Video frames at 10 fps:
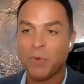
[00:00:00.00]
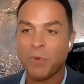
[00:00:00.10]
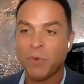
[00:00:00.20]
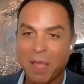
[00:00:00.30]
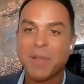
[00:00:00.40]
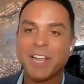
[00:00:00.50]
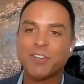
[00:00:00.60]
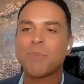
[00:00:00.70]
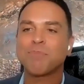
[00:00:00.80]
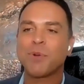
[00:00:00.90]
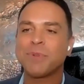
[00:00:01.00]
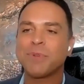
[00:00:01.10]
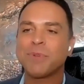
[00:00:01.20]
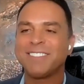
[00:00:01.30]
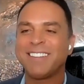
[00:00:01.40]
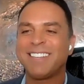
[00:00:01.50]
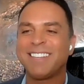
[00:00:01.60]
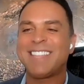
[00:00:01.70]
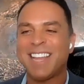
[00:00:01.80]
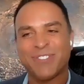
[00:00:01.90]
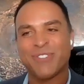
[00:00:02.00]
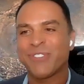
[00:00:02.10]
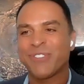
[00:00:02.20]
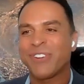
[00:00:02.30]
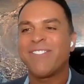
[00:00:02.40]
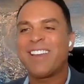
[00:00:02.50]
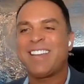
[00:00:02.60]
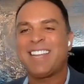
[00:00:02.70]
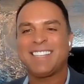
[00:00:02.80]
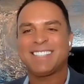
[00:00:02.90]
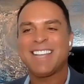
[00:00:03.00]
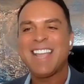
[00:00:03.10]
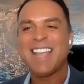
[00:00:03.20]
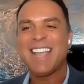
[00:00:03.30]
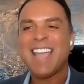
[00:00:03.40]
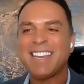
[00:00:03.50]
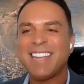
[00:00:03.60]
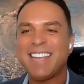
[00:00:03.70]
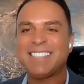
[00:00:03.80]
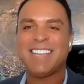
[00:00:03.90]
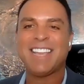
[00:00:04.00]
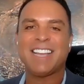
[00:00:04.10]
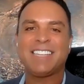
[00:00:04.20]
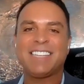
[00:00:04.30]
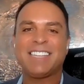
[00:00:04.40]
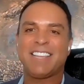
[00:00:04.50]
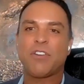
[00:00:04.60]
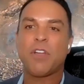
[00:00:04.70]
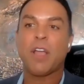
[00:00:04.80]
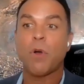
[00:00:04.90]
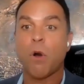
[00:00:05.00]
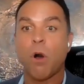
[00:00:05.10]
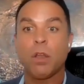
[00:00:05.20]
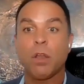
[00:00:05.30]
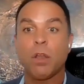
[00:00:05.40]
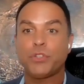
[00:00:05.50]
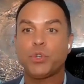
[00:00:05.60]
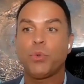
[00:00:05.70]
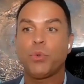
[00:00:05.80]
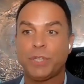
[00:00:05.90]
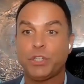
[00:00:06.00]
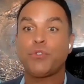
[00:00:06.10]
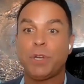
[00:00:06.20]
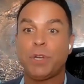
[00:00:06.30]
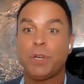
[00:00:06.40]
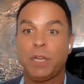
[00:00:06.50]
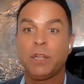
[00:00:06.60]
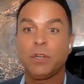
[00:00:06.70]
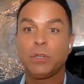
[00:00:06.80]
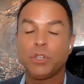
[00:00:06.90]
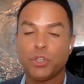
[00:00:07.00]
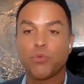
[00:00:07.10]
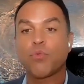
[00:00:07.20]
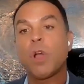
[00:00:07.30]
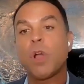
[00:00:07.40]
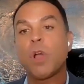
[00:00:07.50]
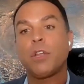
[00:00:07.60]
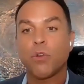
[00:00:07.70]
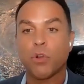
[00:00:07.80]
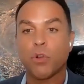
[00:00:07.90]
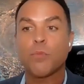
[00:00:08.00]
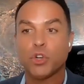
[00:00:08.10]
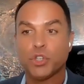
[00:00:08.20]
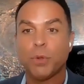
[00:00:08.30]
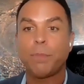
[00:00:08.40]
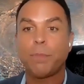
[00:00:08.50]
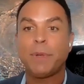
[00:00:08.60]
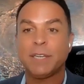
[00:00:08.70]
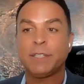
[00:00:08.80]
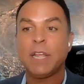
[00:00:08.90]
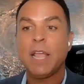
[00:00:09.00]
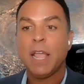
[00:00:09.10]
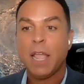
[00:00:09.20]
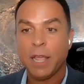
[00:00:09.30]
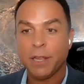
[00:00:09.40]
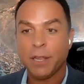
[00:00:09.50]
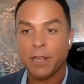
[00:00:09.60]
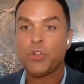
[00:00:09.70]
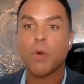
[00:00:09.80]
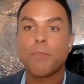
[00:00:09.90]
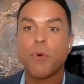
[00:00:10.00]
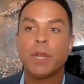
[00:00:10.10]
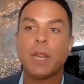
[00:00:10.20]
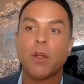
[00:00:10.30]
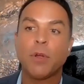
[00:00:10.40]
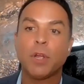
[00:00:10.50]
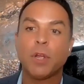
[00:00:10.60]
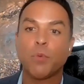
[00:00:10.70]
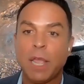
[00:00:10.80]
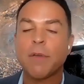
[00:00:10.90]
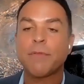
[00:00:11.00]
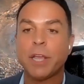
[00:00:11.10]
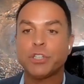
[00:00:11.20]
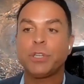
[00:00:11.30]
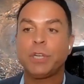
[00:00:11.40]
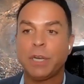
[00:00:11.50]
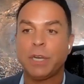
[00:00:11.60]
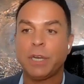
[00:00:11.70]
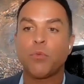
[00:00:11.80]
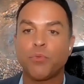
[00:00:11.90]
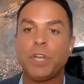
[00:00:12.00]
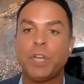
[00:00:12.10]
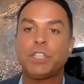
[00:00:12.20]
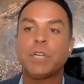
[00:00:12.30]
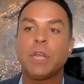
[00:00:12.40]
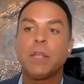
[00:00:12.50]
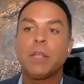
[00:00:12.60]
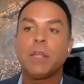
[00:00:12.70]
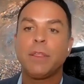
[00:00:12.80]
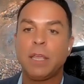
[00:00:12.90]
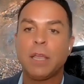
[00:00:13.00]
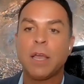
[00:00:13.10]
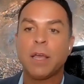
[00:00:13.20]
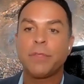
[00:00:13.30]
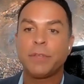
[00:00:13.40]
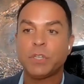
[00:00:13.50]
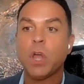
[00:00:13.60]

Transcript: I'm going to wait for that mic drop moment, because that's really what it is. And it's the idea that you have all of the tools that you need to run your commercial business. And to your point, Eric, we have actually now reached the